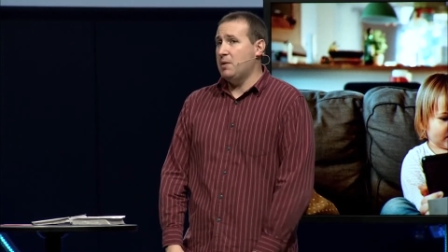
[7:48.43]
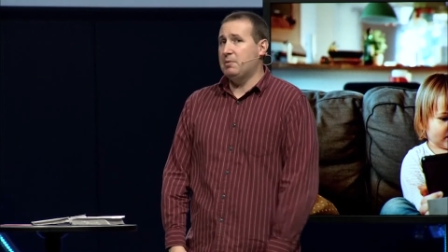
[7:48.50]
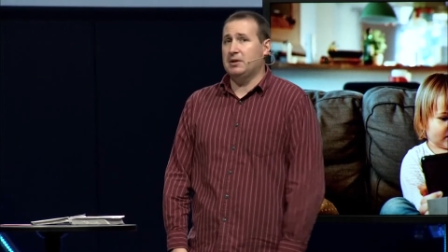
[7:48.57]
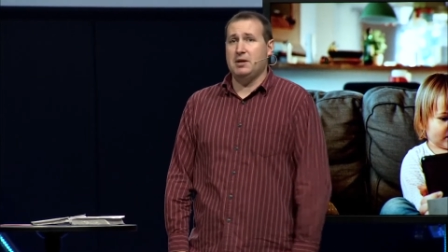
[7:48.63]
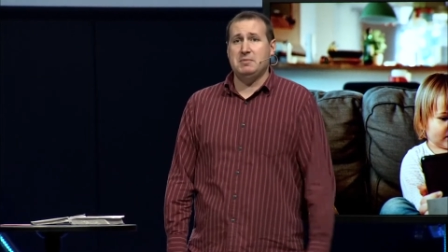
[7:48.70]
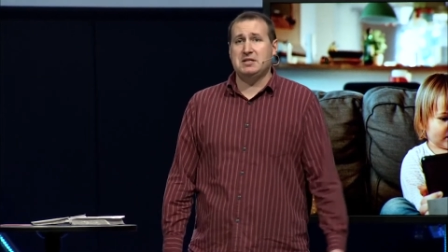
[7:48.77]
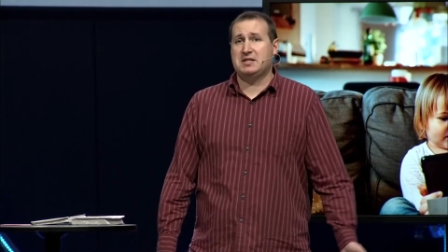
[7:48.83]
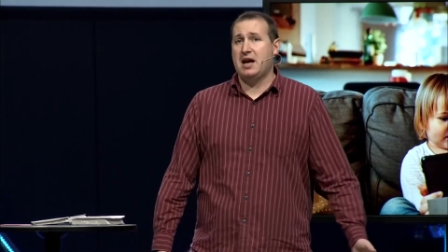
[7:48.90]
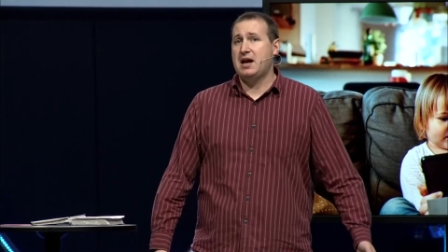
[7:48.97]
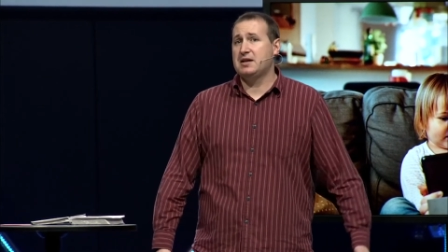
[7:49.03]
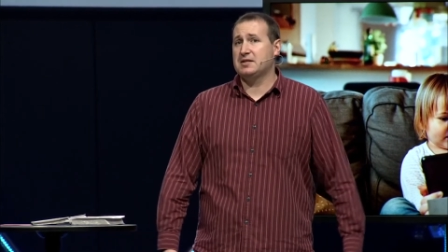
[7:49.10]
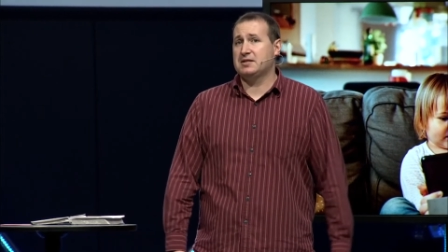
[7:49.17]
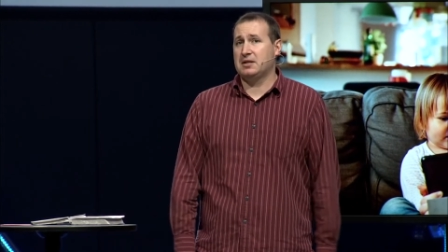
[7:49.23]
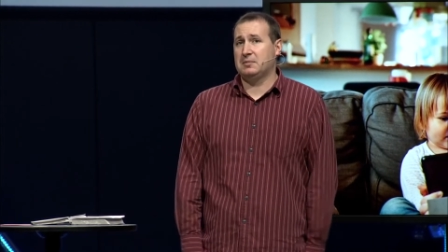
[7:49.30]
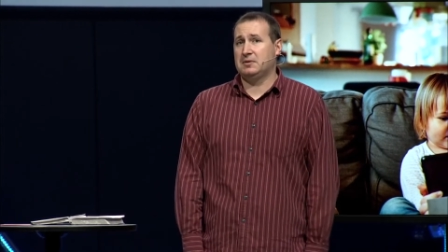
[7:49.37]
but let me tell you
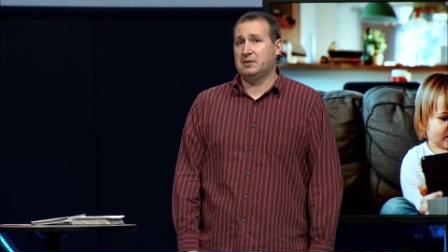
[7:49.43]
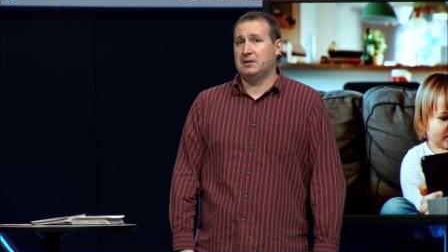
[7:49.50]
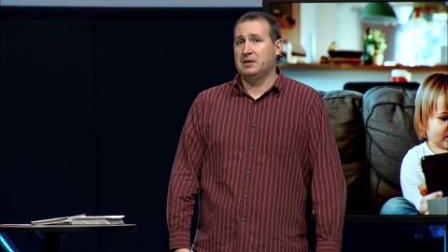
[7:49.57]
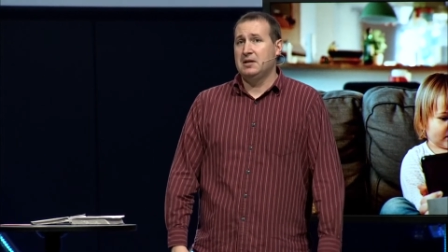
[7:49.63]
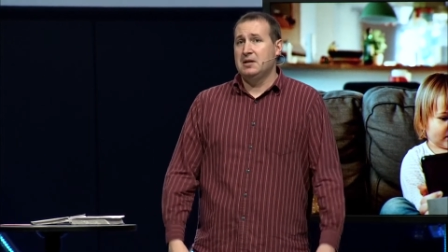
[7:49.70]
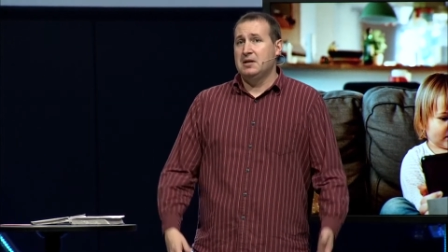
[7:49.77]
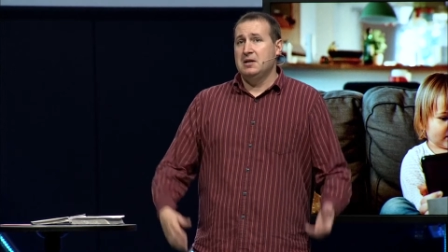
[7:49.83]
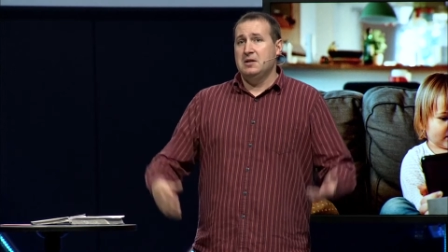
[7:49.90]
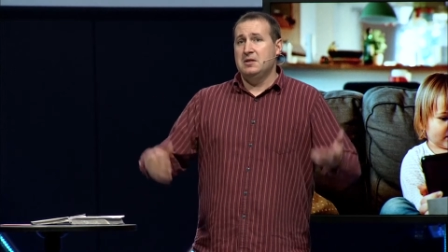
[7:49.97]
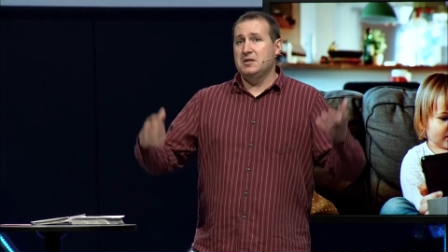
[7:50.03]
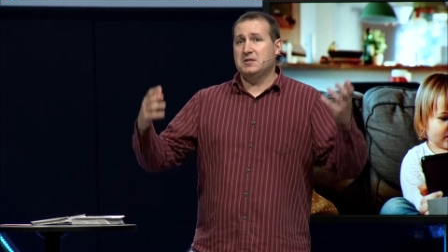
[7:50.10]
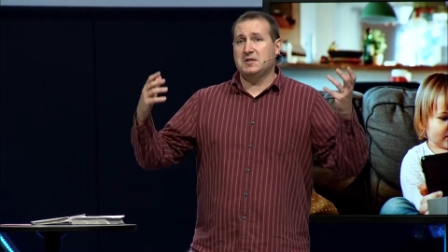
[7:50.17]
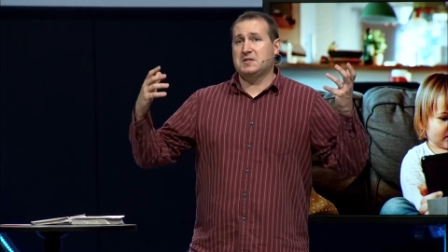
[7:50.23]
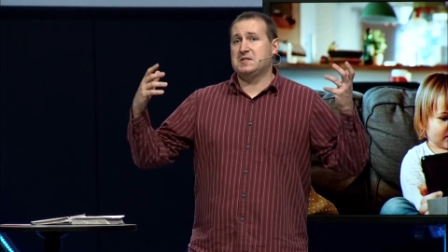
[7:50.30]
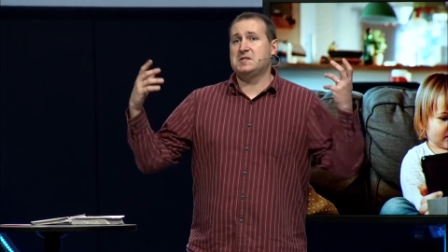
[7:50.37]
something.
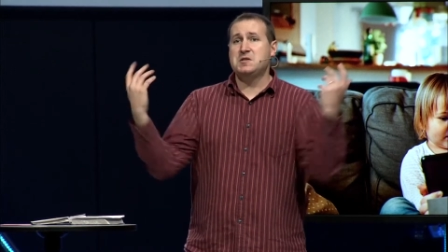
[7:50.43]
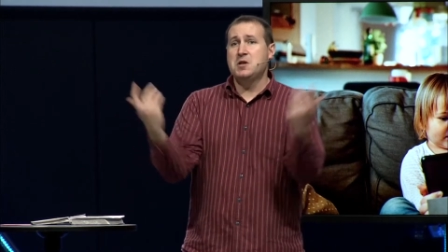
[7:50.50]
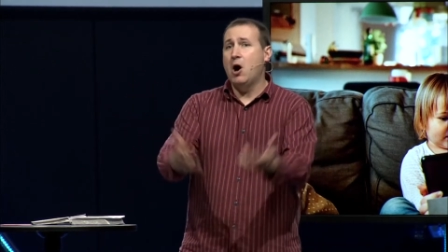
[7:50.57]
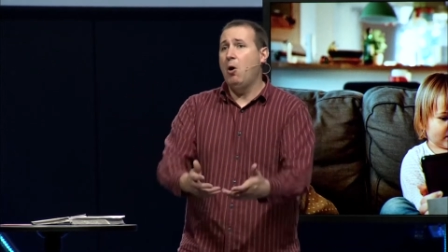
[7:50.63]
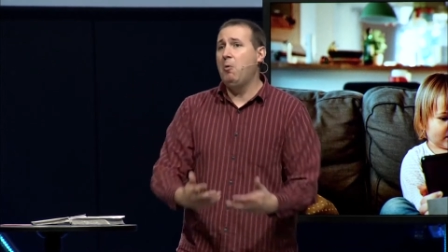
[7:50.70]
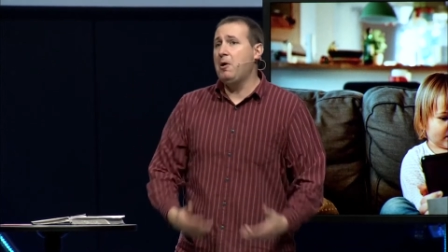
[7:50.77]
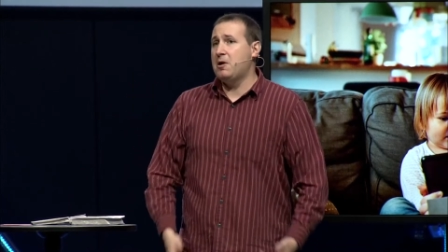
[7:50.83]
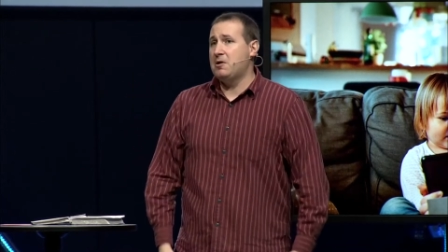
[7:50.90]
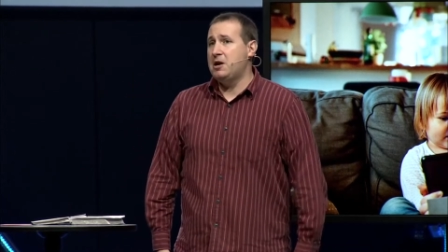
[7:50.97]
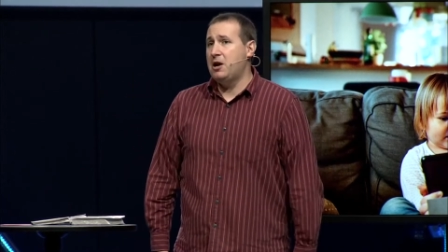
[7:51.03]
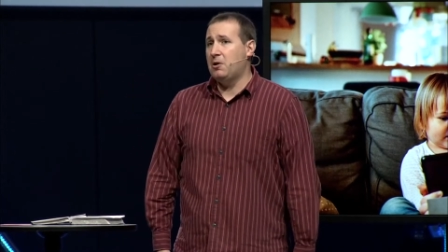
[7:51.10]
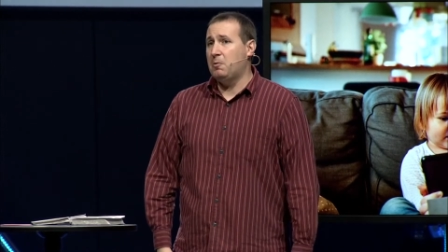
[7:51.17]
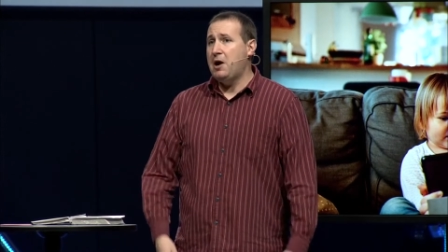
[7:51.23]
This is nowhere near.